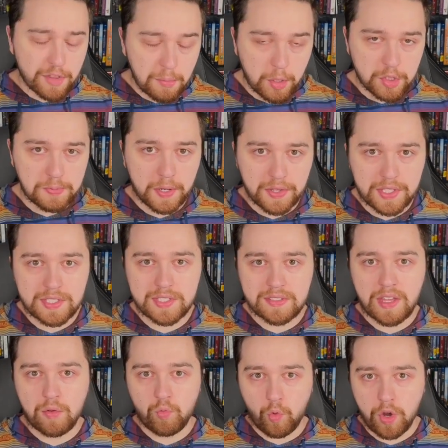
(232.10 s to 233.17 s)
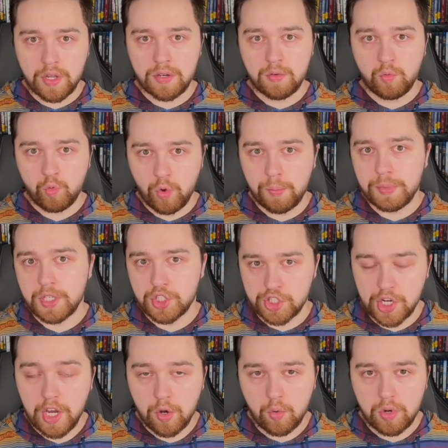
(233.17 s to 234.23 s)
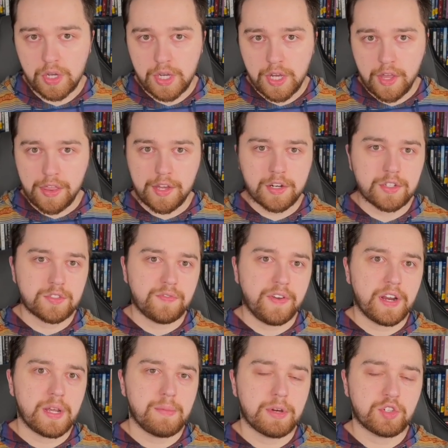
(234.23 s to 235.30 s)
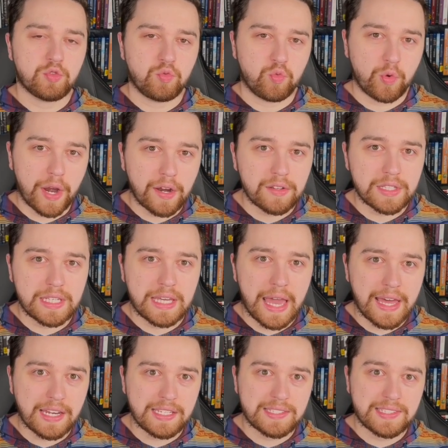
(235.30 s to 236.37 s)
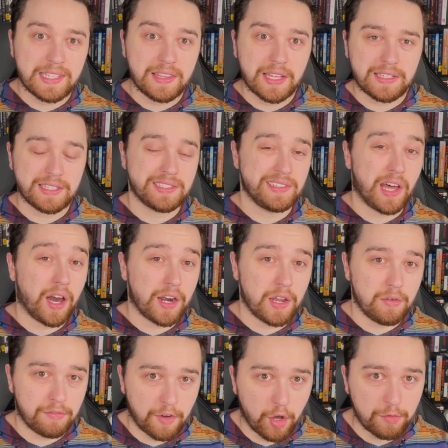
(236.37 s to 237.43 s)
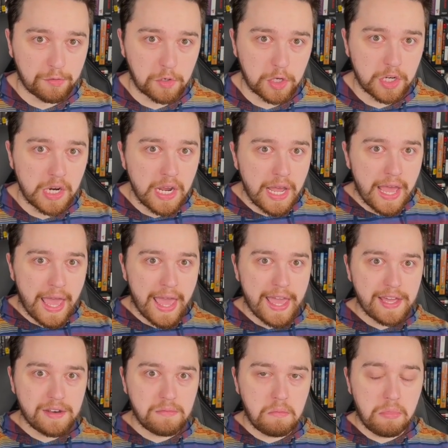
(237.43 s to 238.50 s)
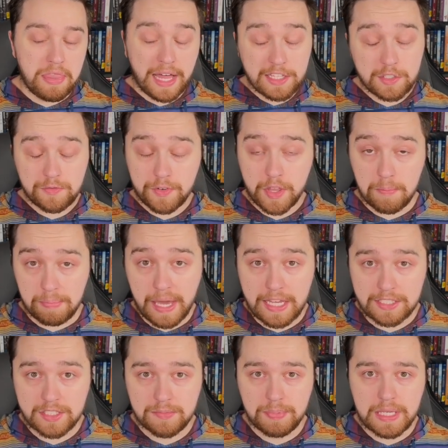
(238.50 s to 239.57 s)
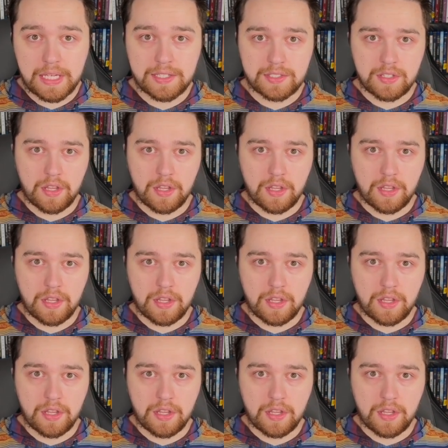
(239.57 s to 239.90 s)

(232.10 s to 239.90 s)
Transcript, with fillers: the most part, this is a one woman show. There is very much rarely any scene that does not involve her, and that's for the best because